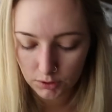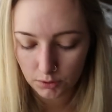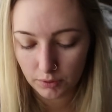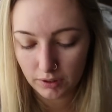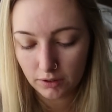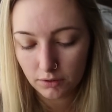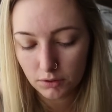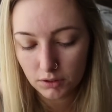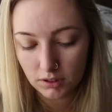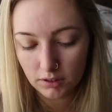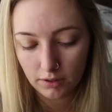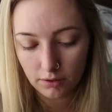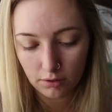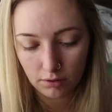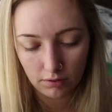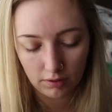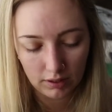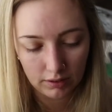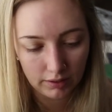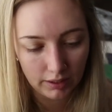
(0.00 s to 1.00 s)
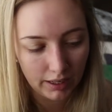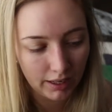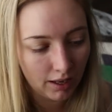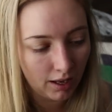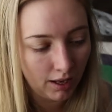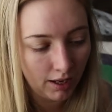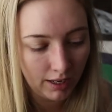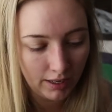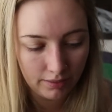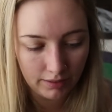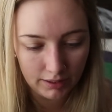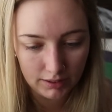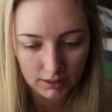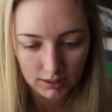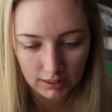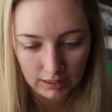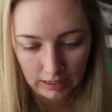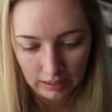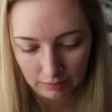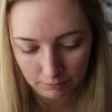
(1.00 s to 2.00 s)
So here's another thing that I got in that
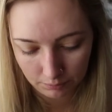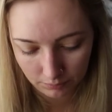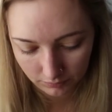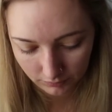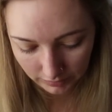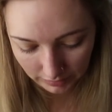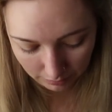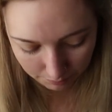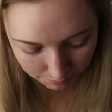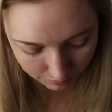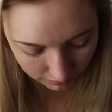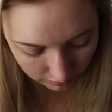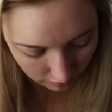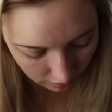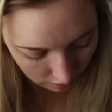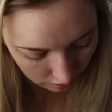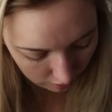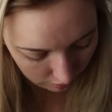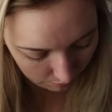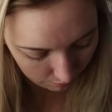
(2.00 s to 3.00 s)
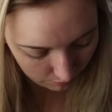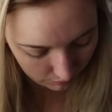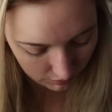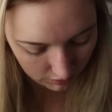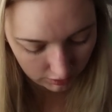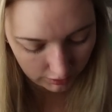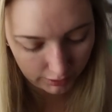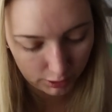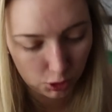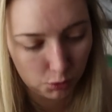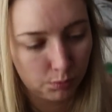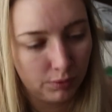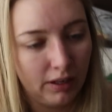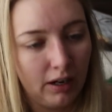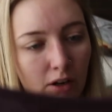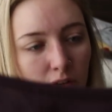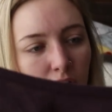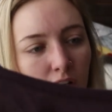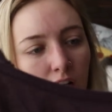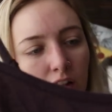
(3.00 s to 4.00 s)
same like plum slash brown